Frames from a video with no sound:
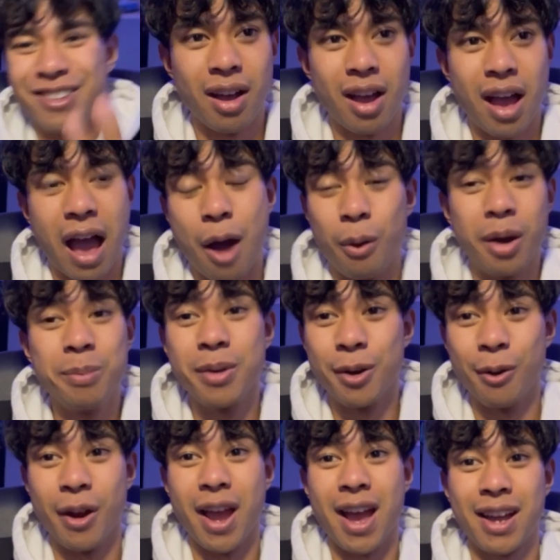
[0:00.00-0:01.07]
how I've been
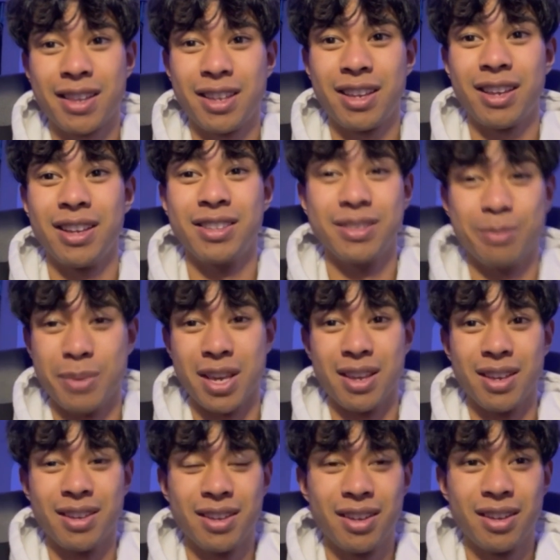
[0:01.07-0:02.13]
reacting is me.
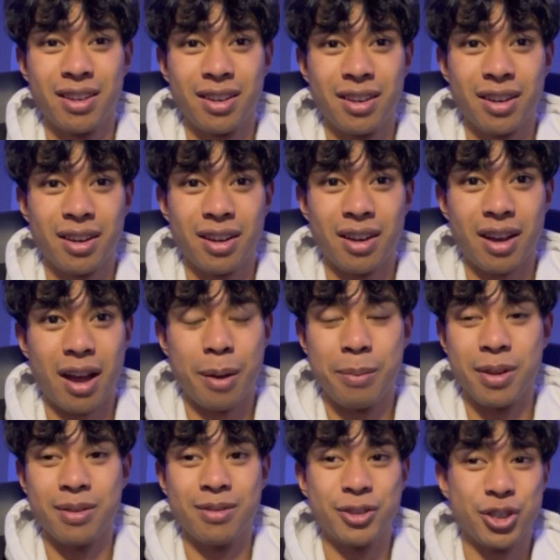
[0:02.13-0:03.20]
I've
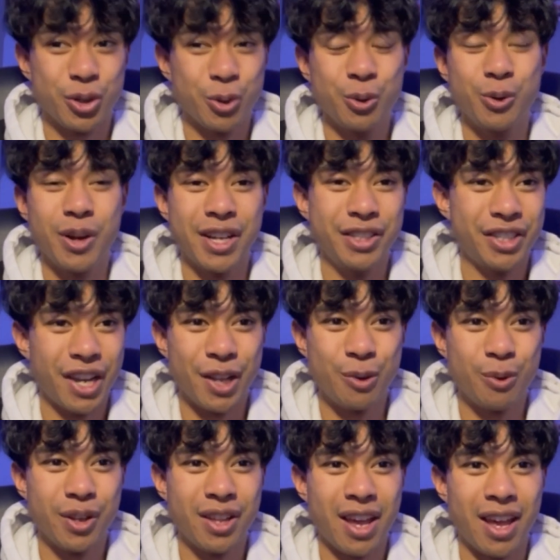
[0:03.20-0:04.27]
been true and
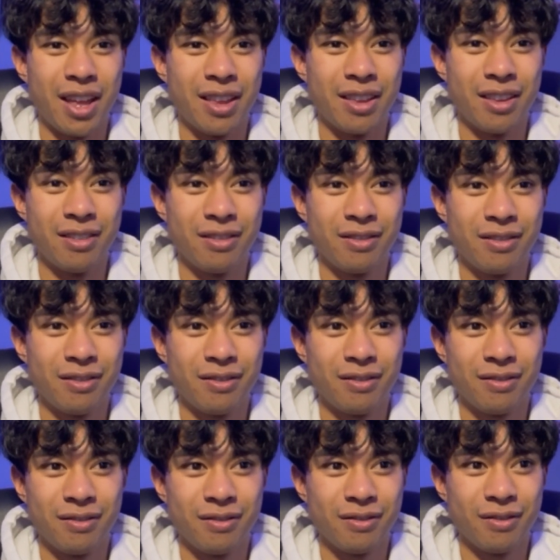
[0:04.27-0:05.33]
genuine and
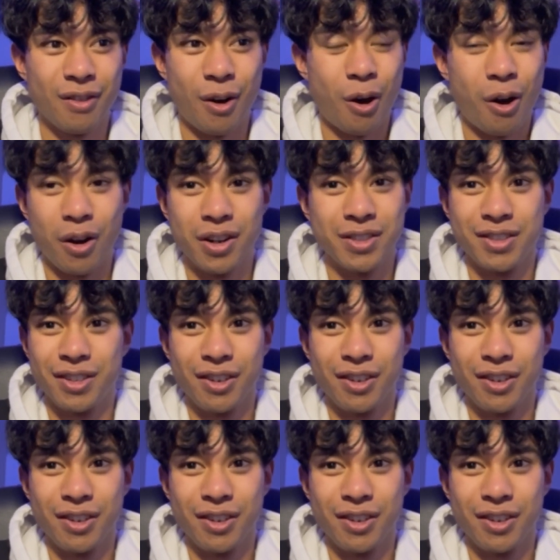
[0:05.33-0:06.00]
honest to